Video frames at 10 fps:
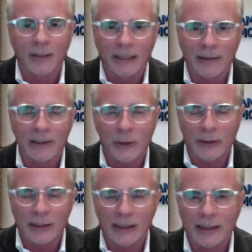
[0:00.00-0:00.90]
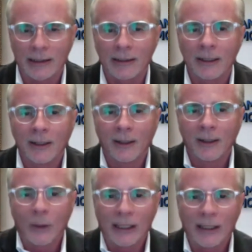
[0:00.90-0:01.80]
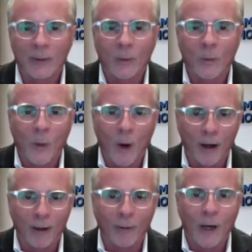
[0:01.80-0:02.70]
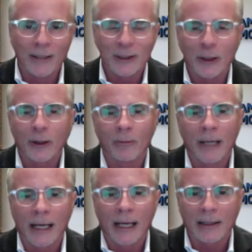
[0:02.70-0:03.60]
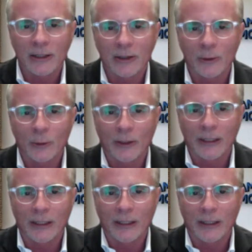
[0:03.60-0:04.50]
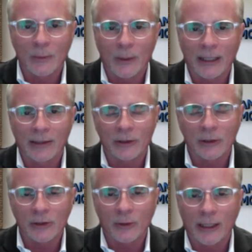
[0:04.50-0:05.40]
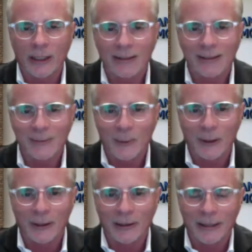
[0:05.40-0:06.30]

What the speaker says: I mean, certainly we all want to go back to the days when interest rates were,